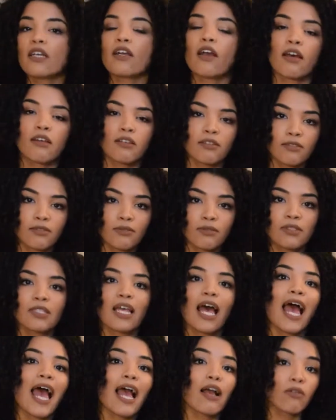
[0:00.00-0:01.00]
curls
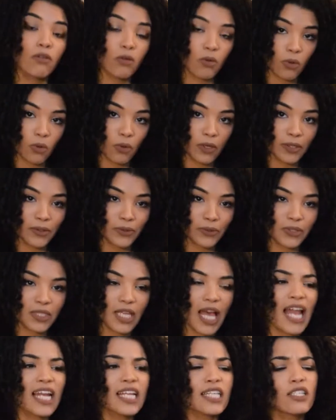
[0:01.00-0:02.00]
and coils,
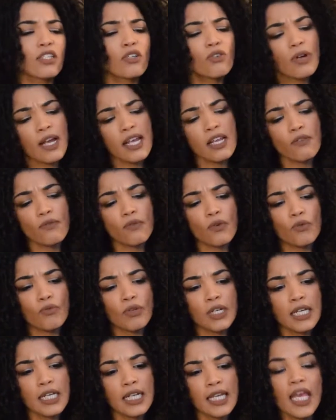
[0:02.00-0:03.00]
and it's great for
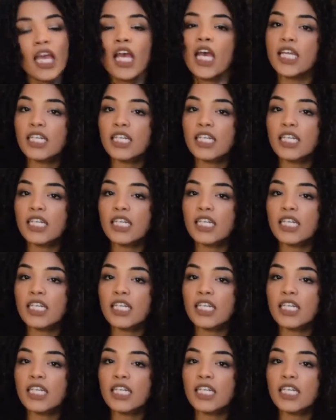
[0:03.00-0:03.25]
really